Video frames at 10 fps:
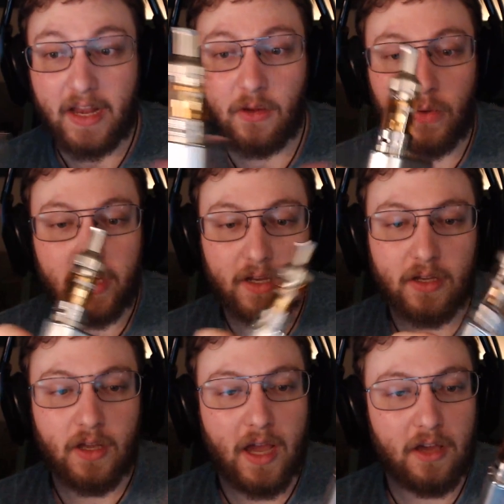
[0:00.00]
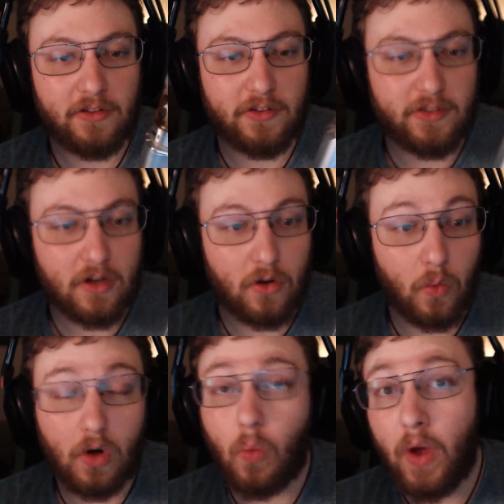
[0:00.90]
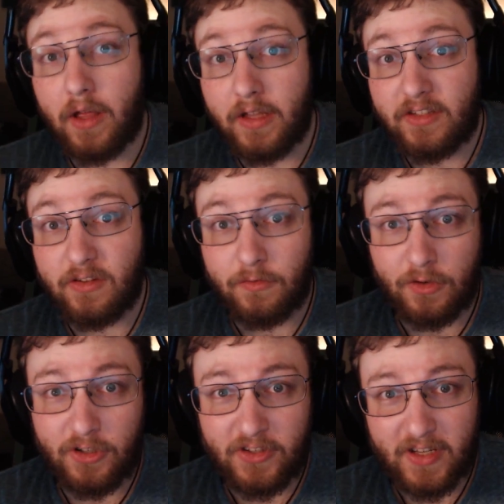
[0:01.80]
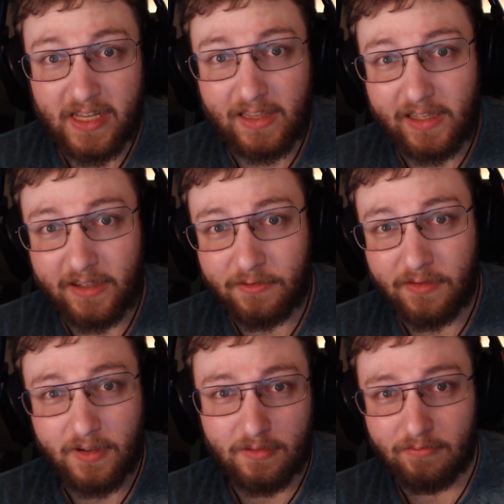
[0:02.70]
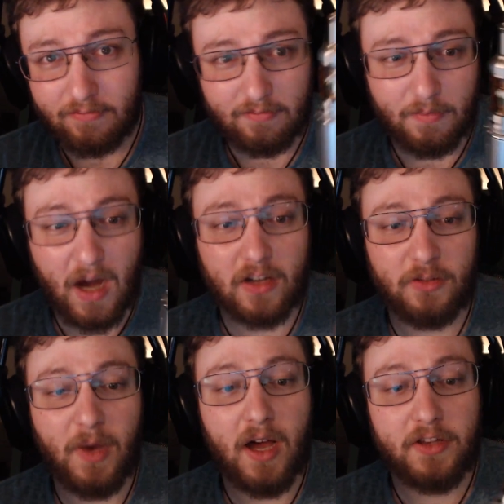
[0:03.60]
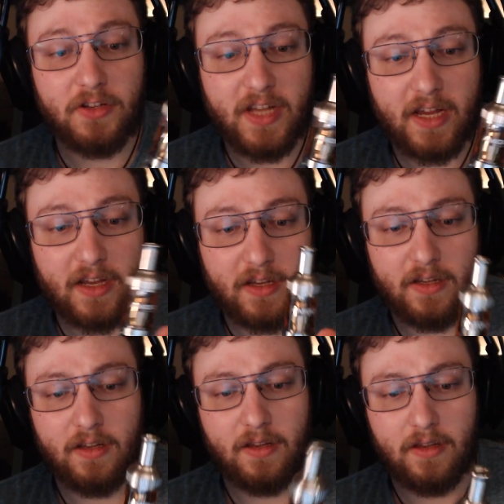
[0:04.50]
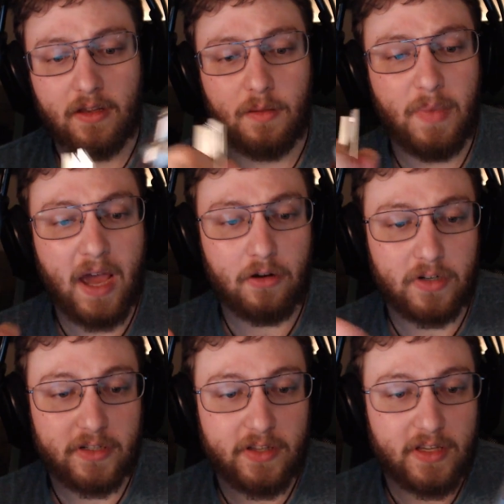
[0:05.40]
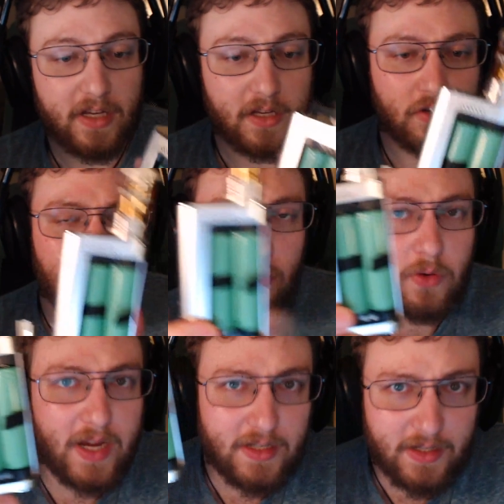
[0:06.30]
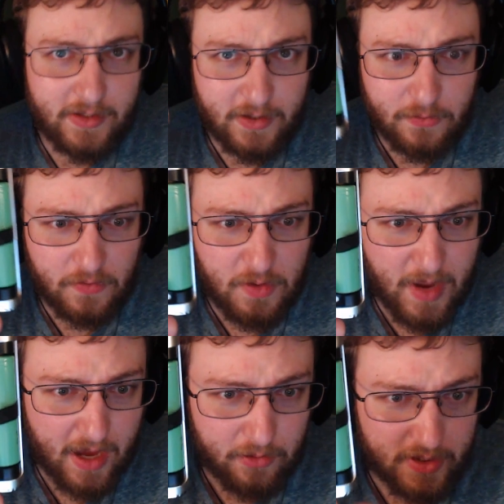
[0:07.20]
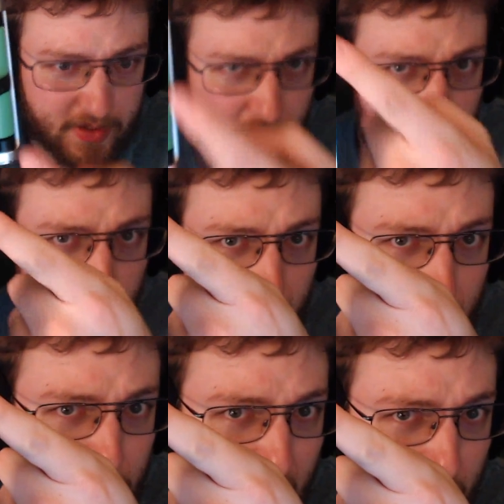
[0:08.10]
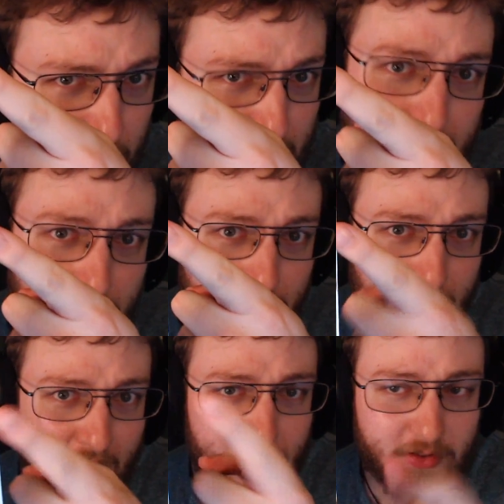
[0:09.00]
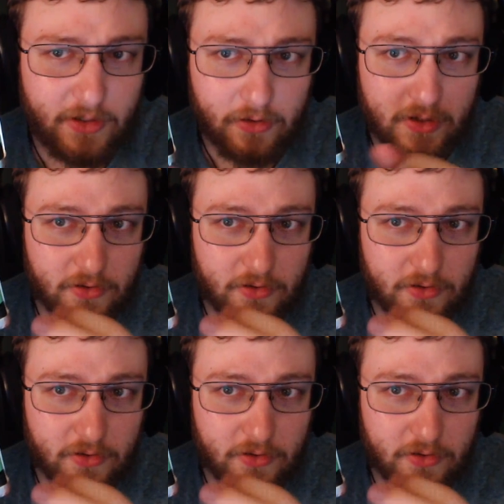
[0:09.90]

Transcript: Anyway, how does this sucker work? Well, it's the first Eleaf box mod to take batteries. They take two 18650 batteries in parallel, not in series.